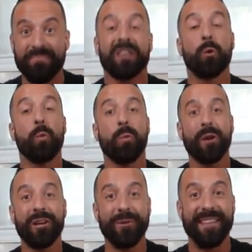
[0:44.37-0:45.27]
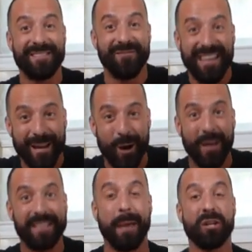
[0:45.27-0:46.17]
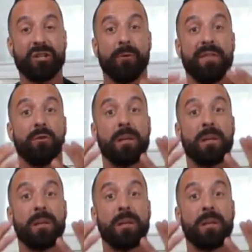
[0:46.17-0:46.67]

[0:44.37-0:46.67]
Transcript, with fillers: So what we're going to do in this video is I'm going to share with you